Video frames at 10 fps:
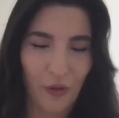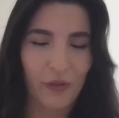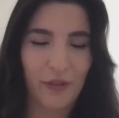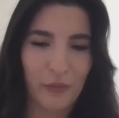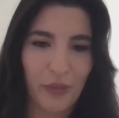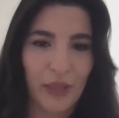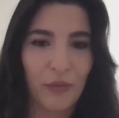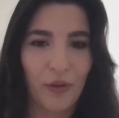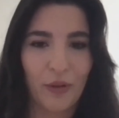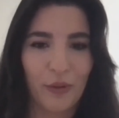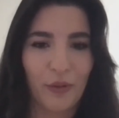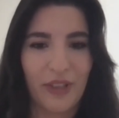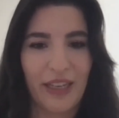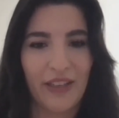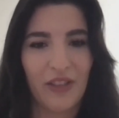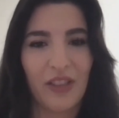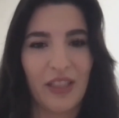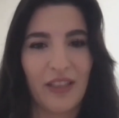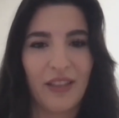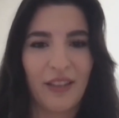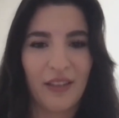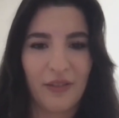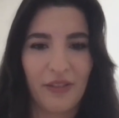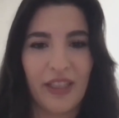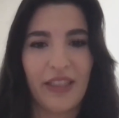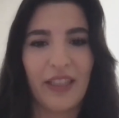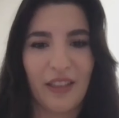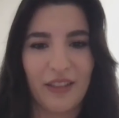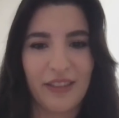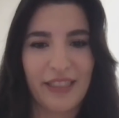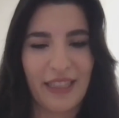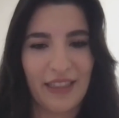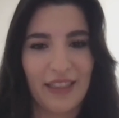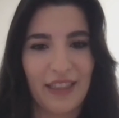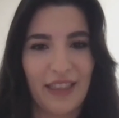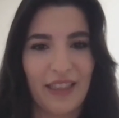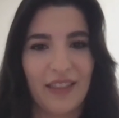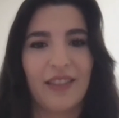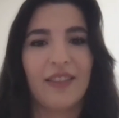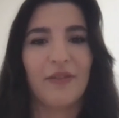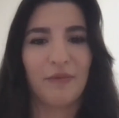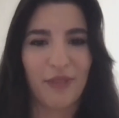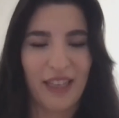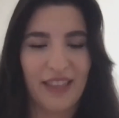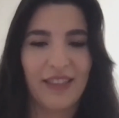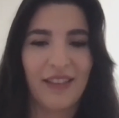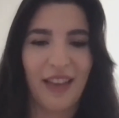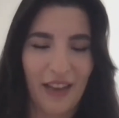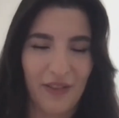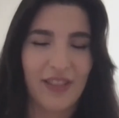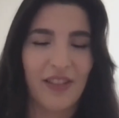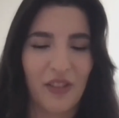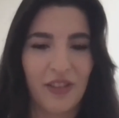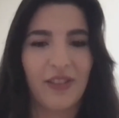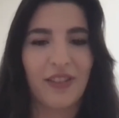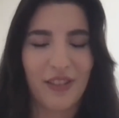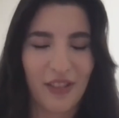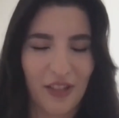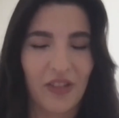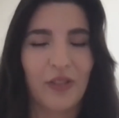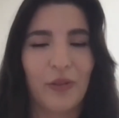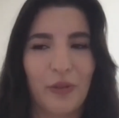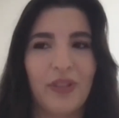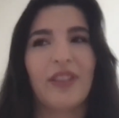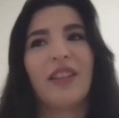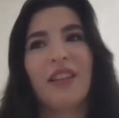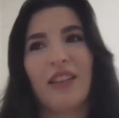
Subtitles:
work with people who were actually very understanding and have such a good